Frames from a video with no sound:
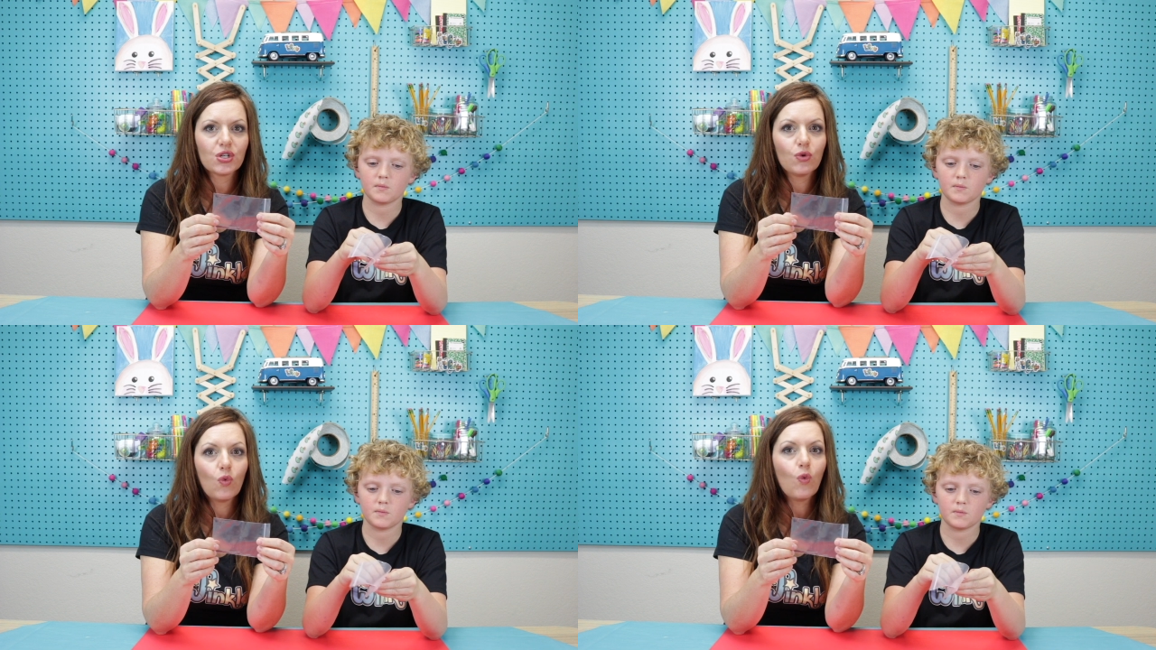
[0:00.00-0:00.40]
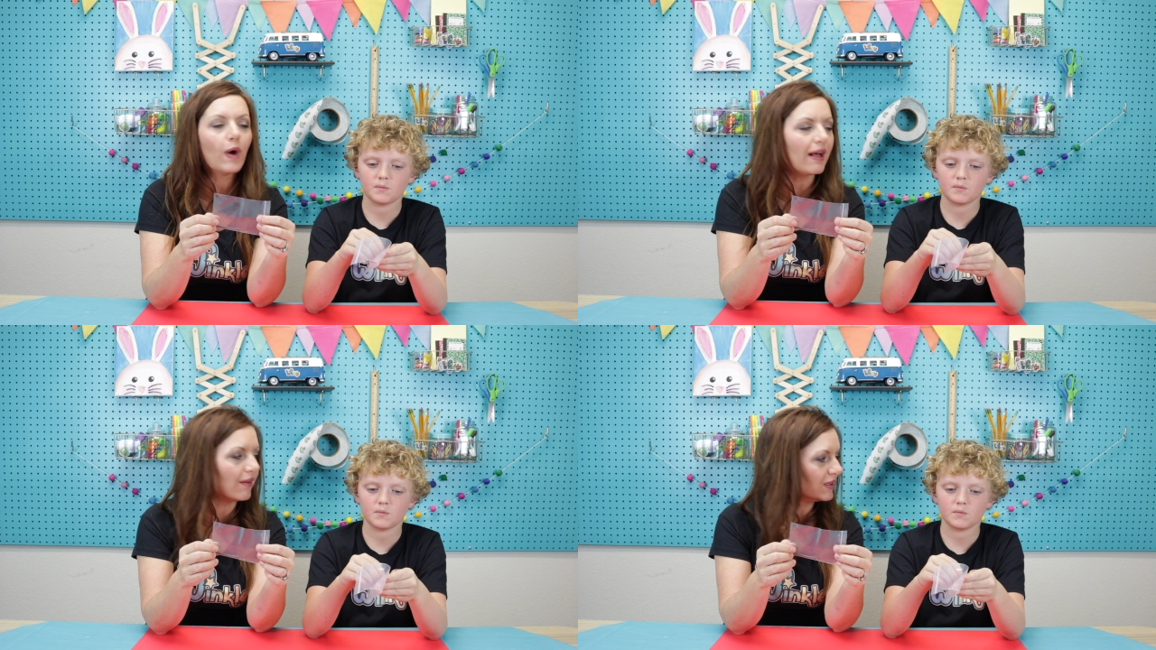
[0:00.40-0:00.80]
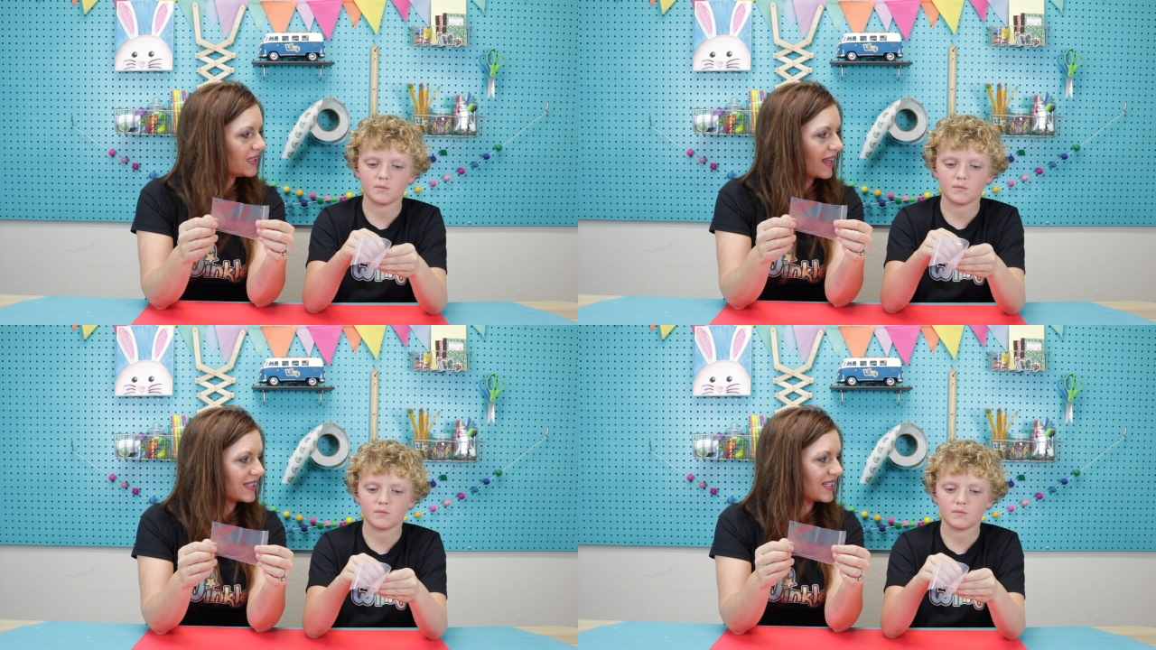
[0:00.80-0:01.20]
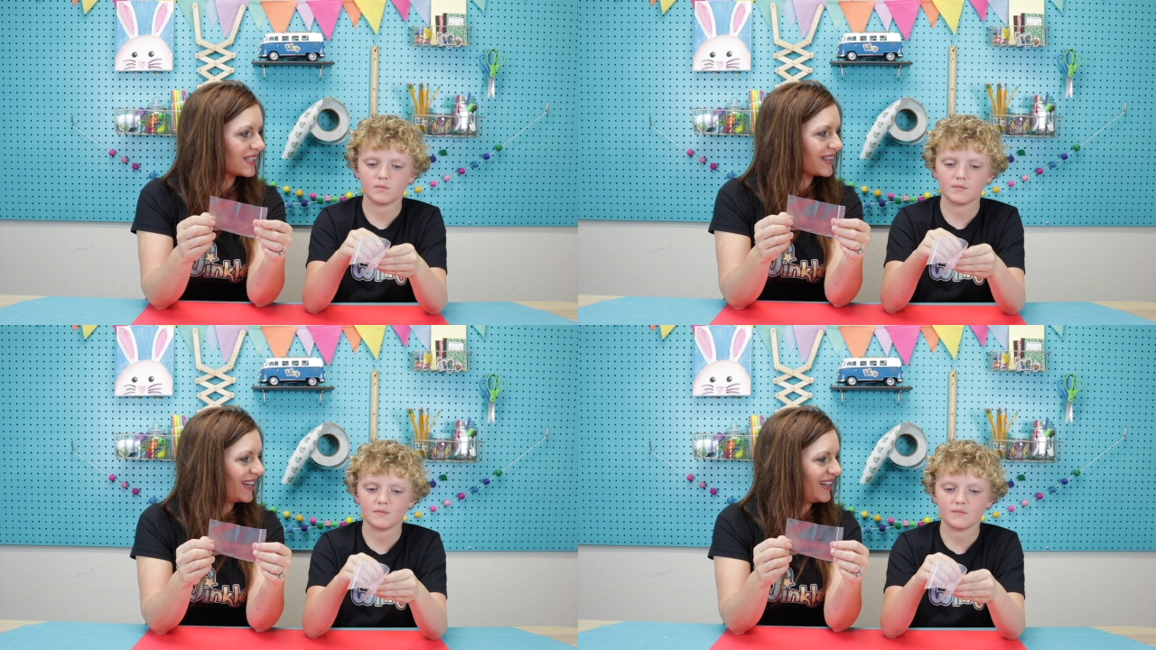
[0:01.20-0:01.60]
Speaker 1: to weld. That's
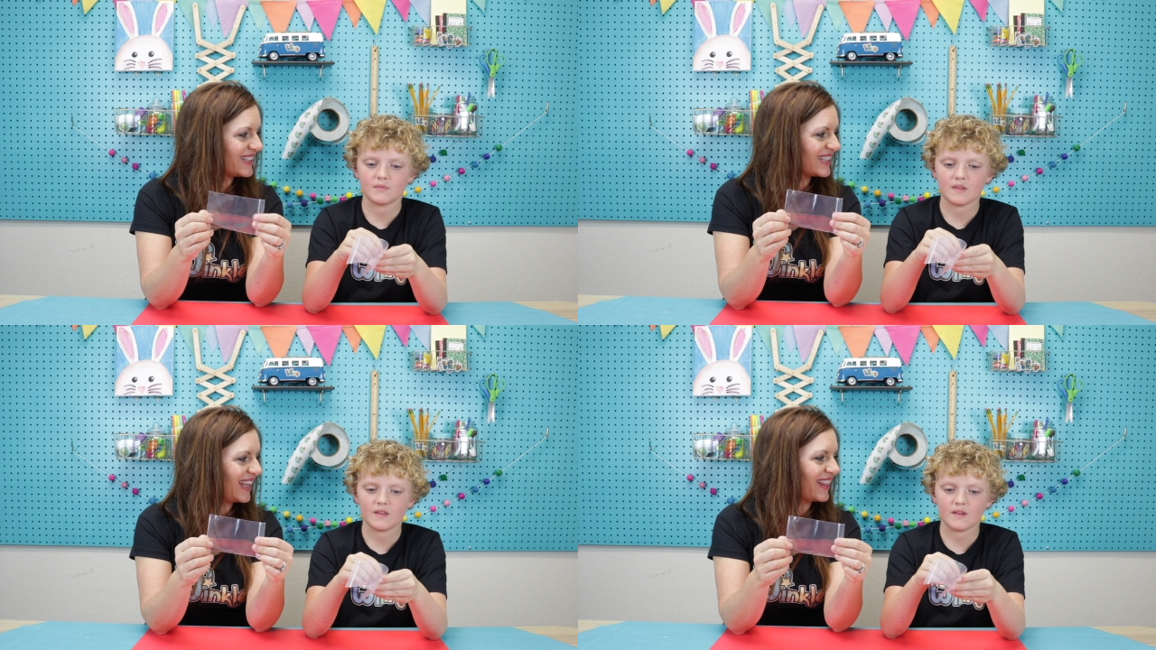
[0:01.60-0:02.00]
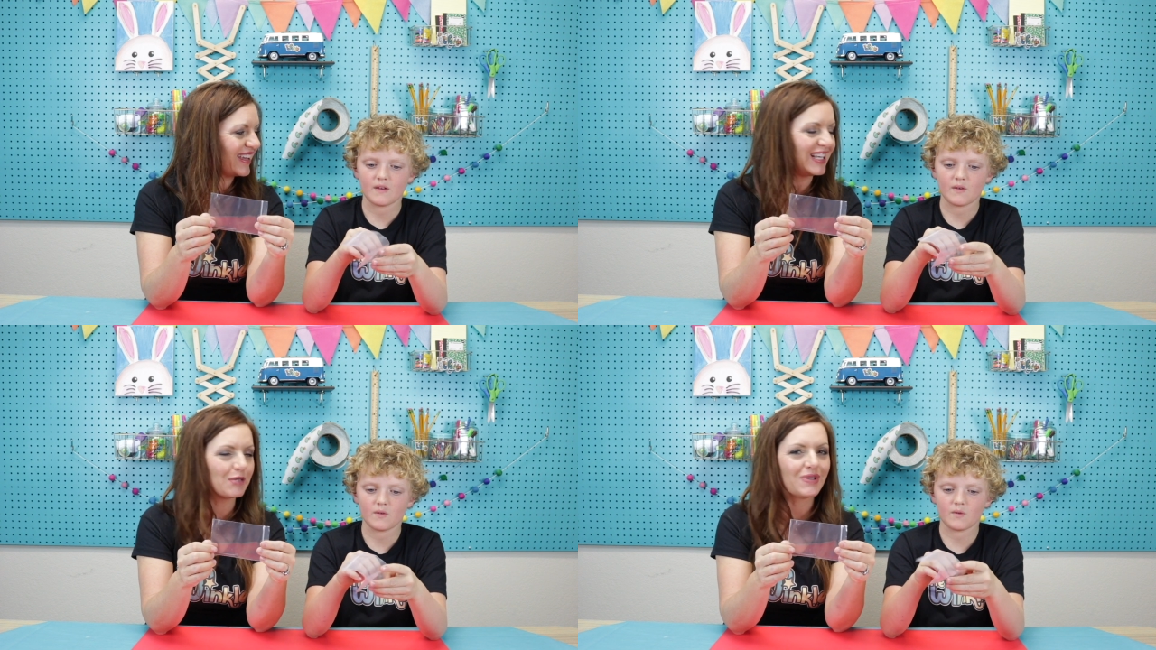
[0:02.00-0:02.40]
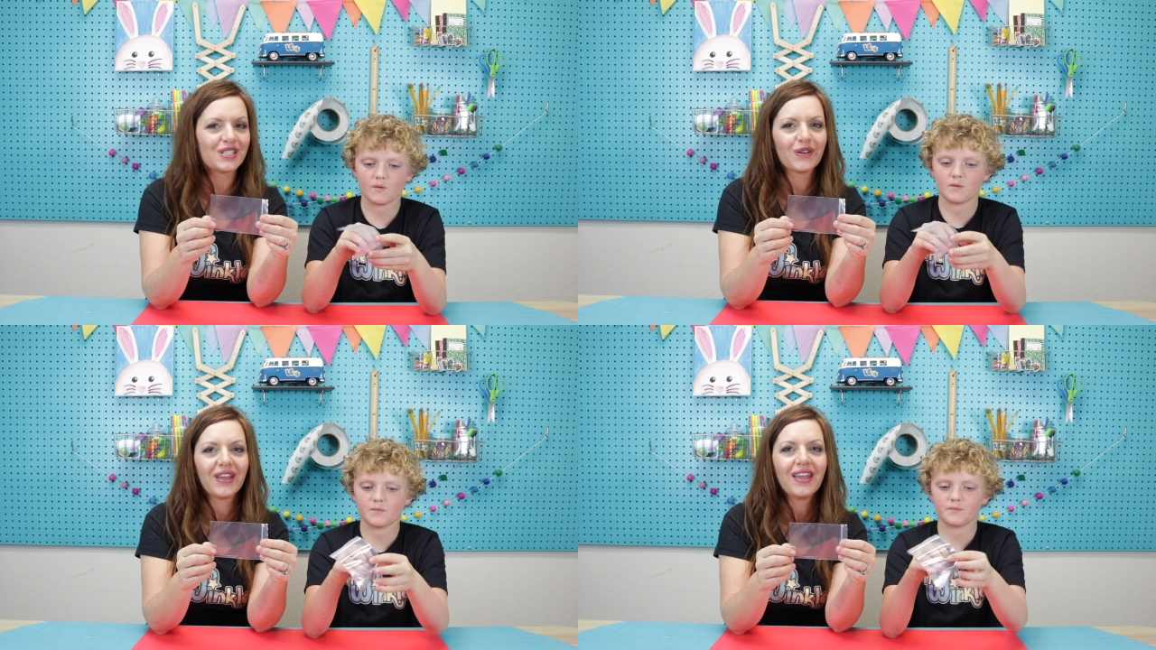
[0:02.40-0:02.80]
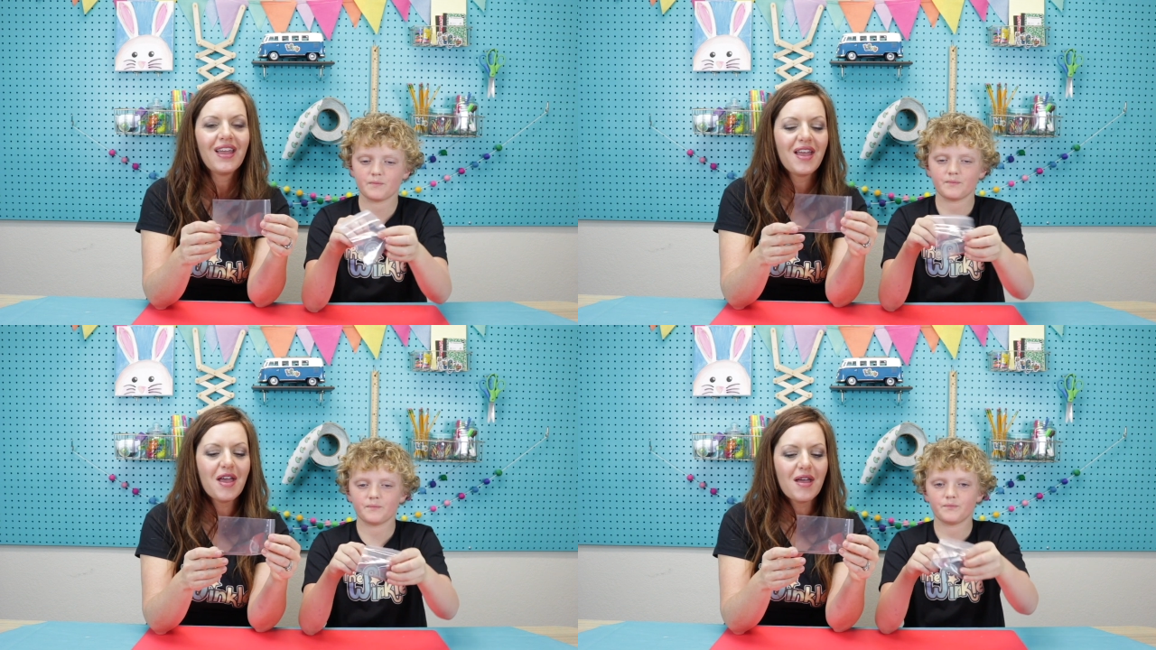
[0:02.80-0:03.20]
his latest thing that he's been
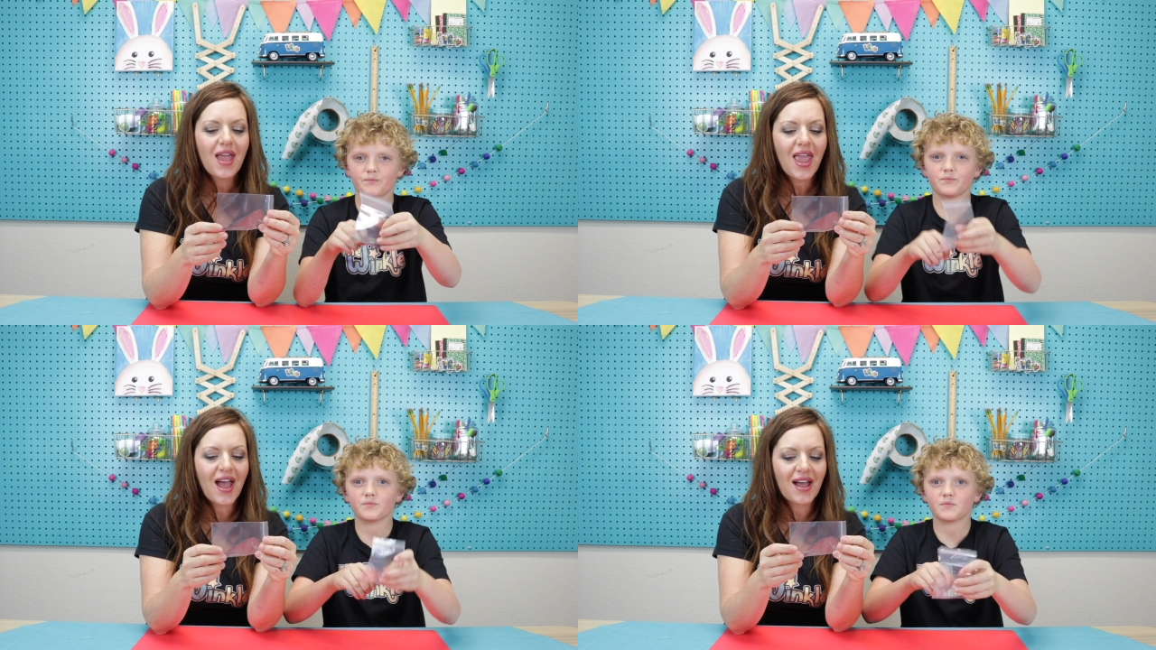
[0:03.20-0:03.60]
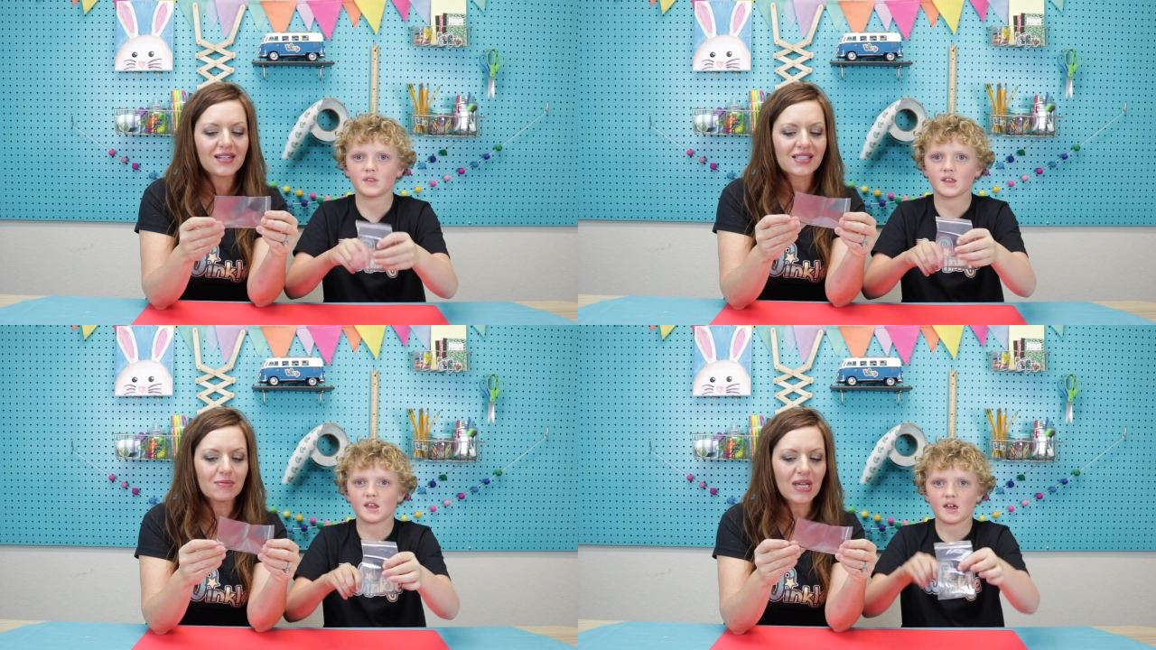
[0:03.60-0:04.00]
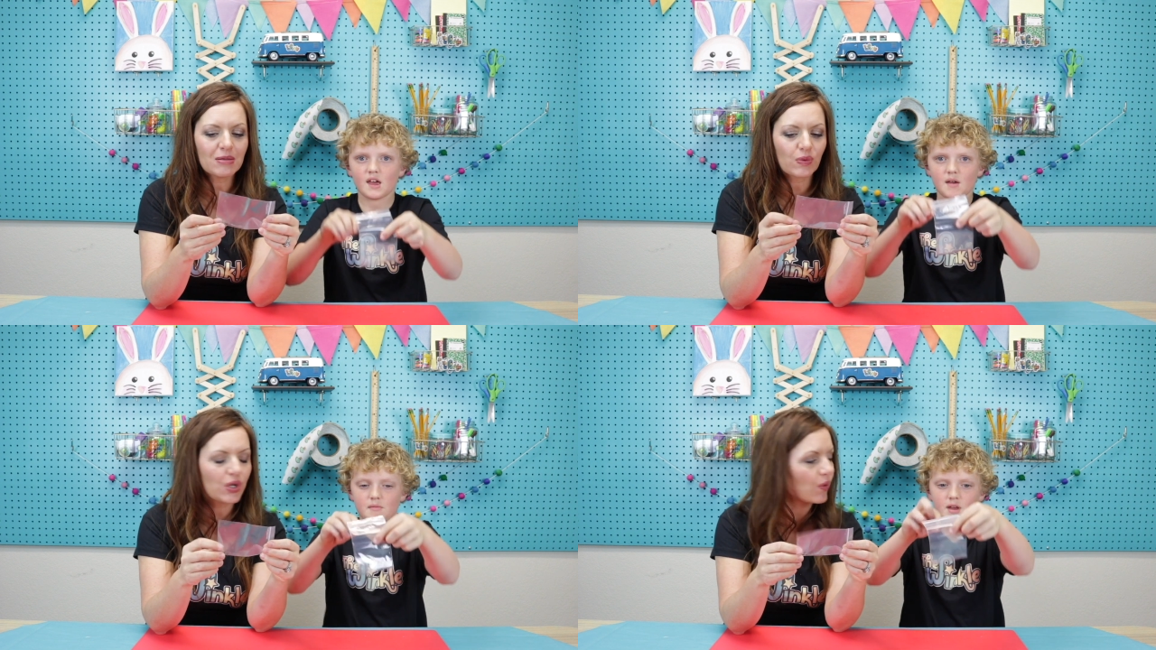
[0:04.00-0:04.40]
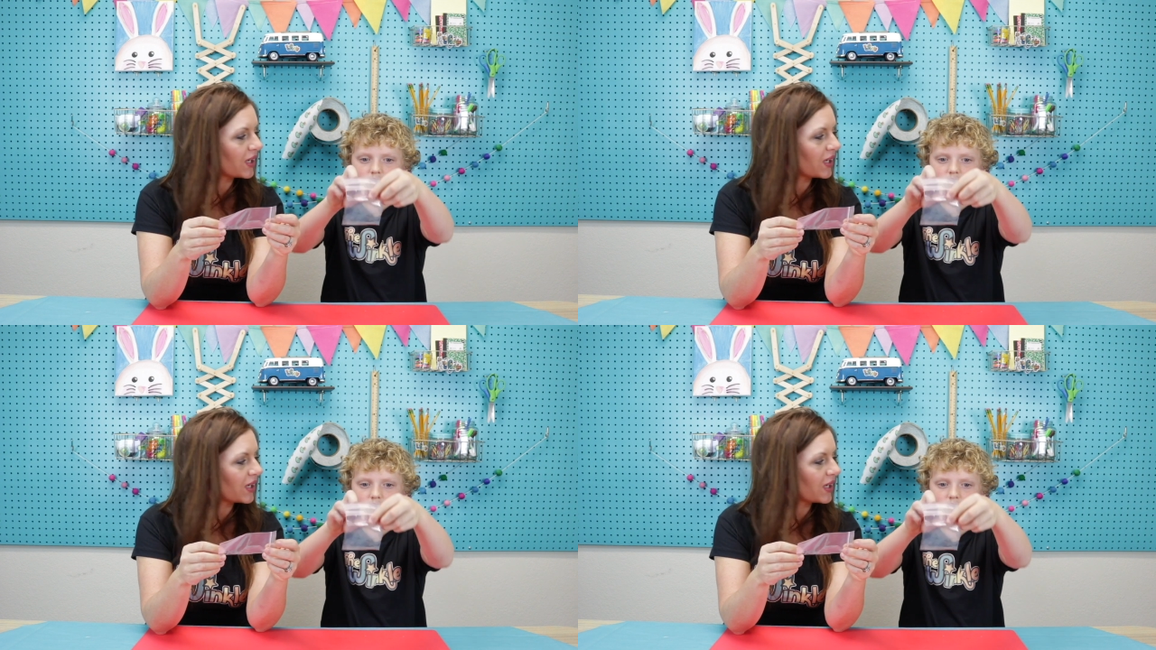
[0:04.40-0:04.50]
doing. And sometimes when you're